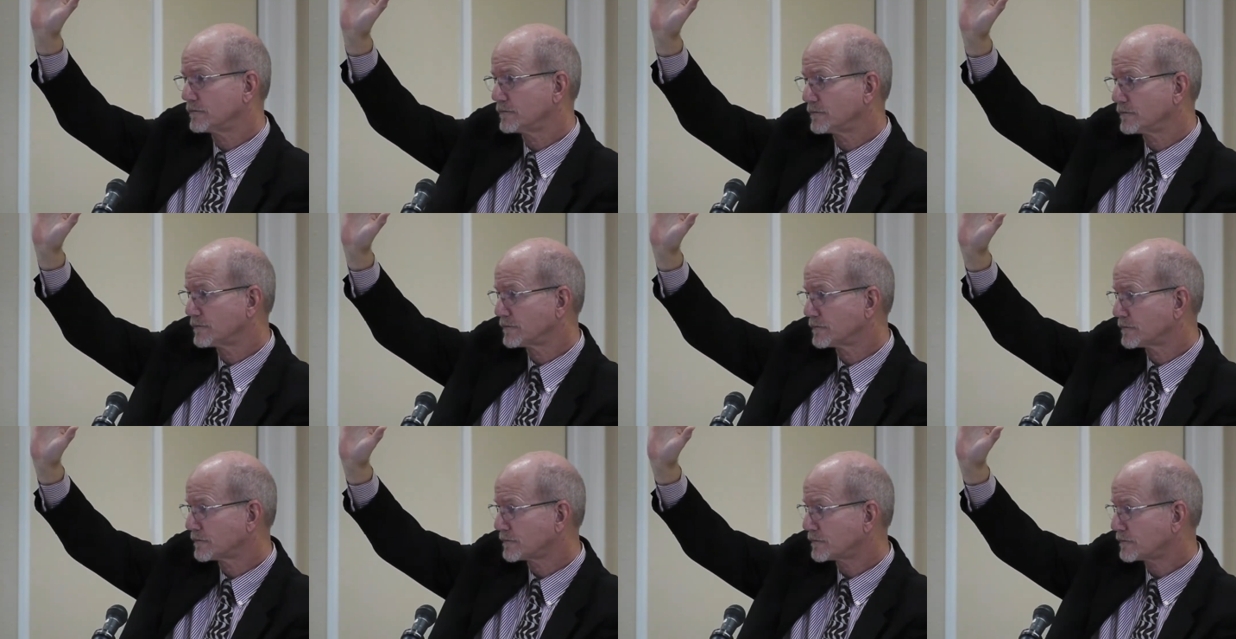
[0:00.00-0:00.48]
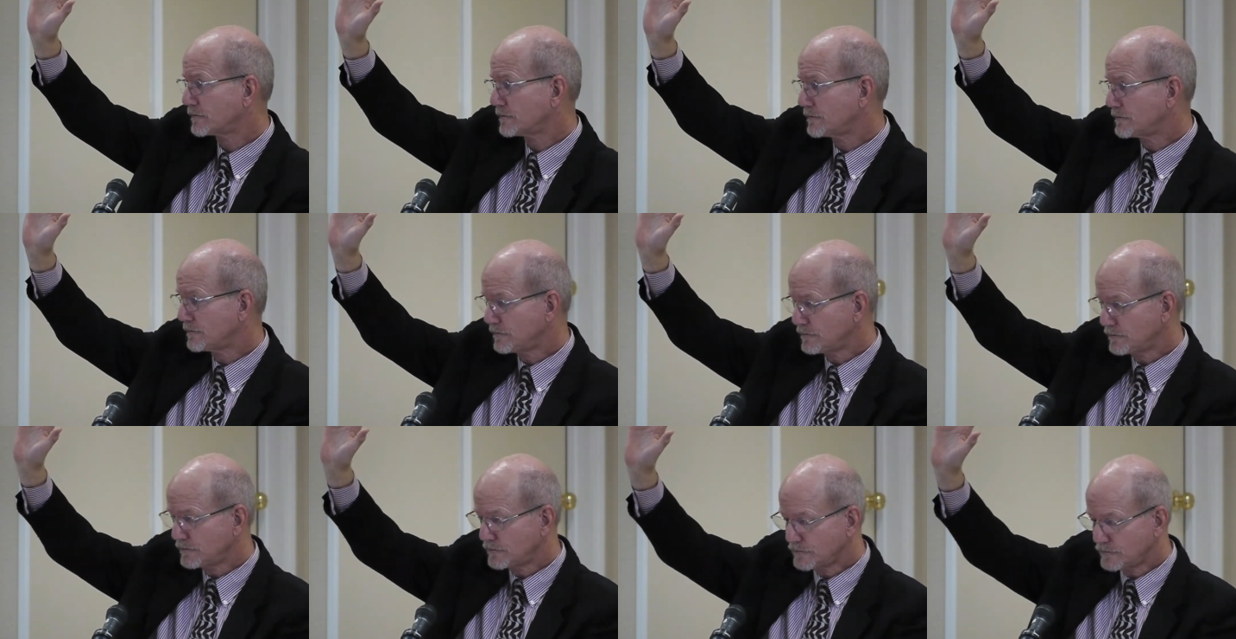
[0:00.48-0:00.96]

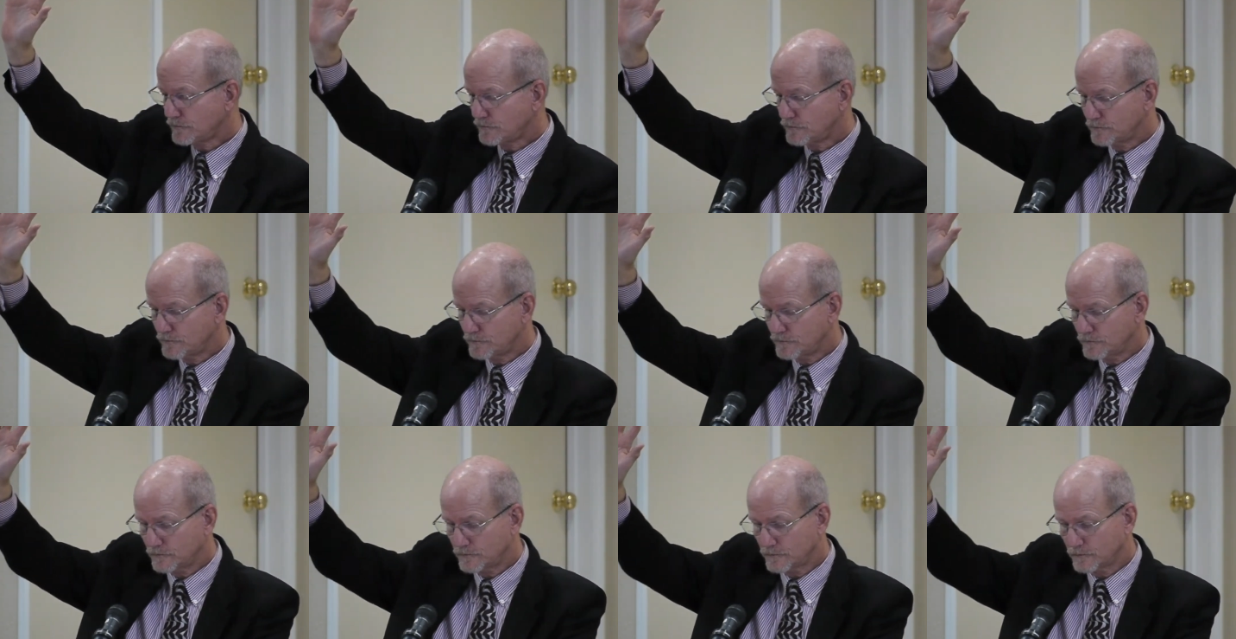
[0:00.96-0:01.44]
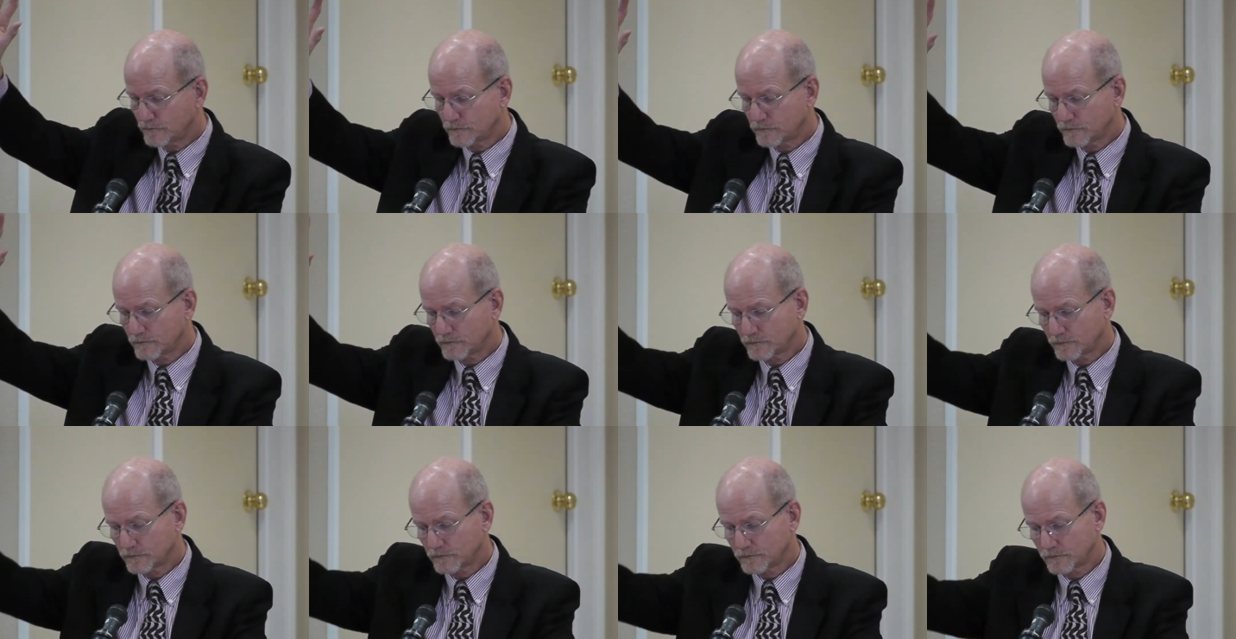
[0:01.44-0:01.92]

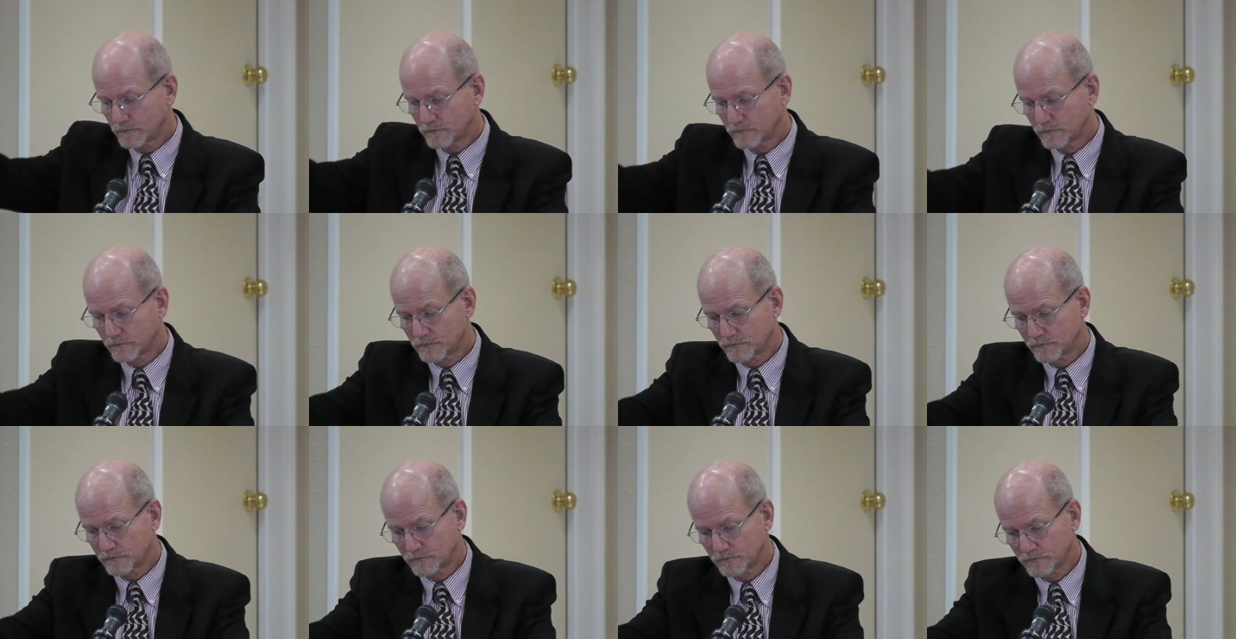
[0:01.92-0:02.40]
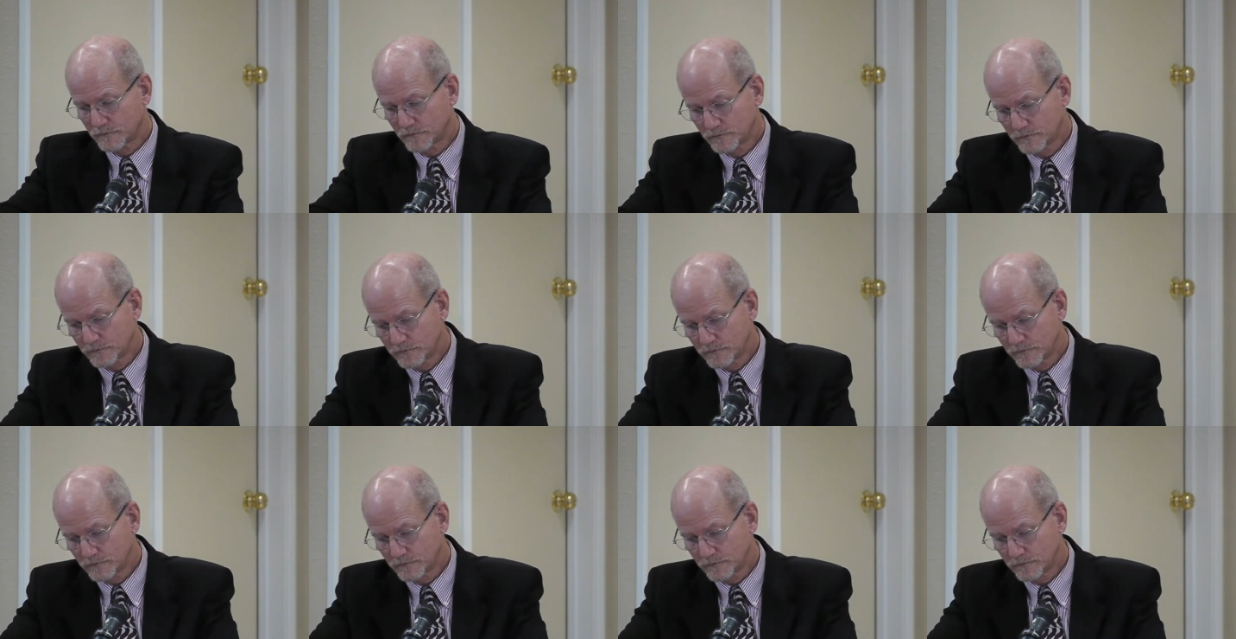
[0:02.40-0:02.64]
[no speech]